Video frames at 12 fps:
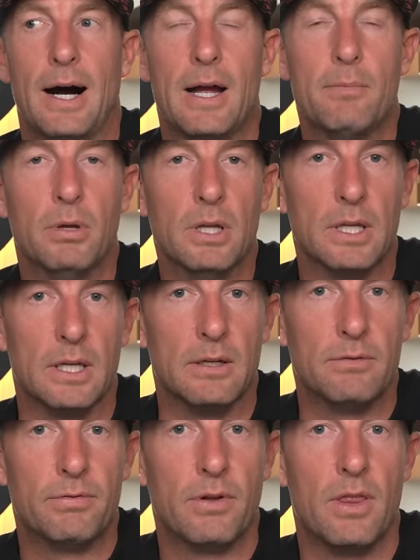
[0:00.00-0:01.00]
I
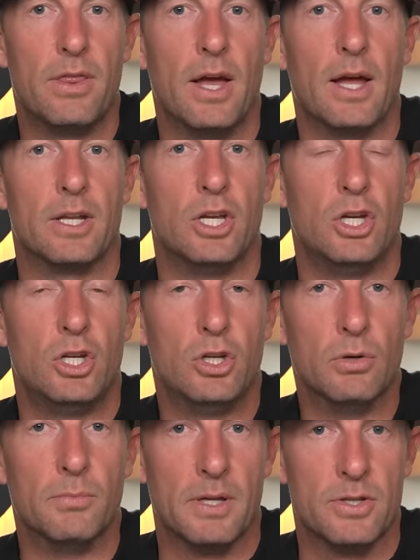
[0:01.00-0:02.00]
believe that
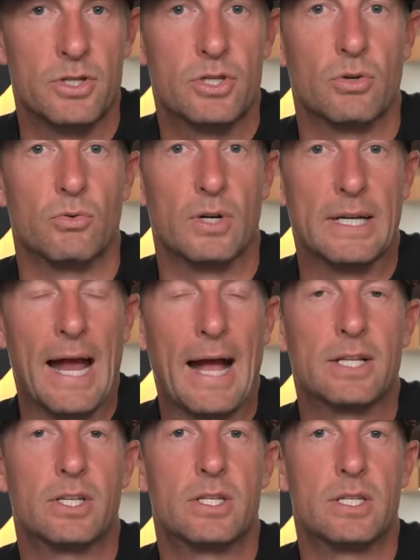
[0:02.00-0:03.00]
humans
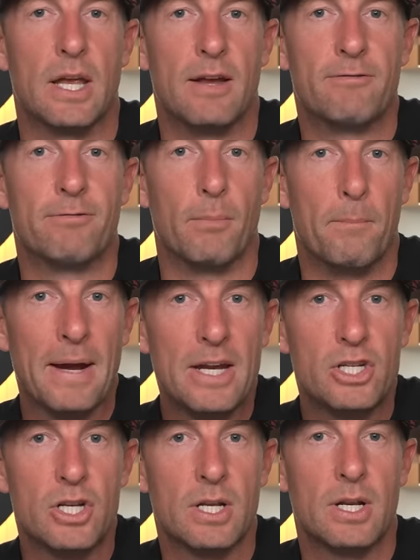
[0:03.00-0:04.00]
react to
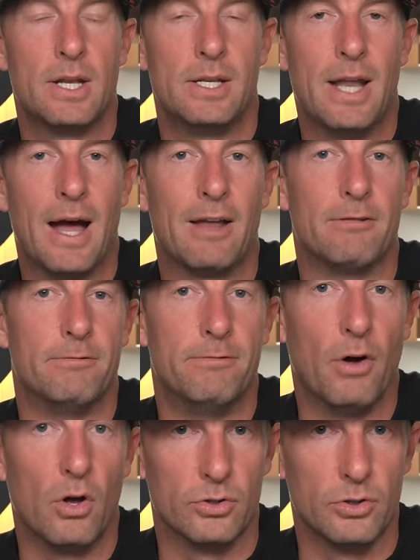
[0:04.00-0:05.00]
information, not
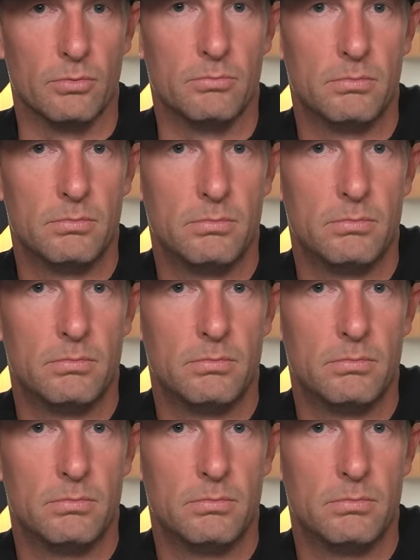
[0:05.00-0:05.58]
volume.